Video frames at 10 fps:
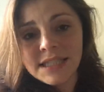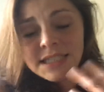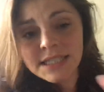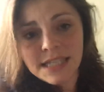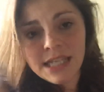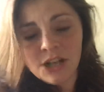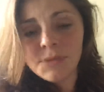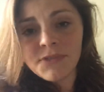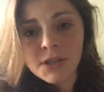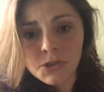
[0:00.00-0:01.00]
I need to take care
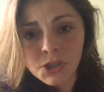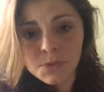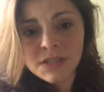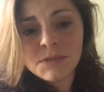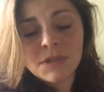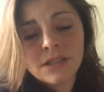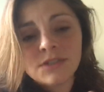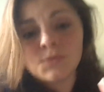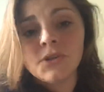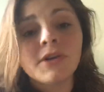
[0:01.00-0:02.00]
of my fellow humans,
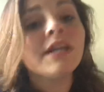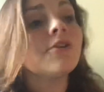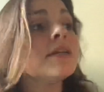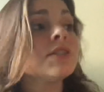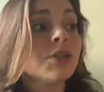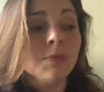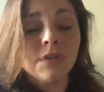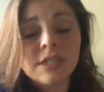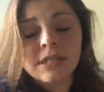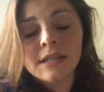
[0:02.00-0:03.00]
because we are here as a
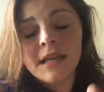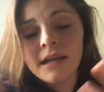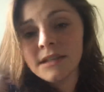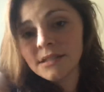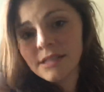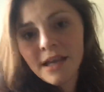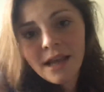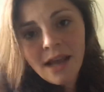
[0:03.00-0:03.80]
community, and